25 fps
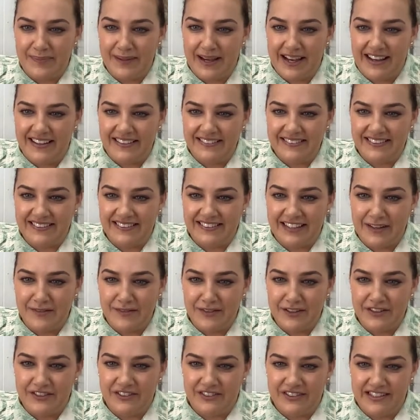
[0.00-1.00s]
but
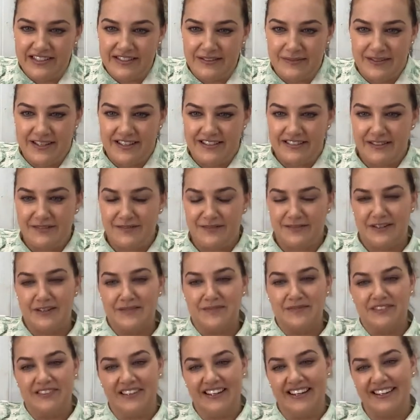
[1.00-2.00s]
love your dress. Where's it
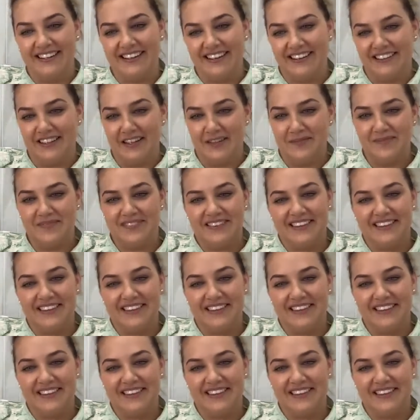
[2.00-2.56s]
from? Great colour.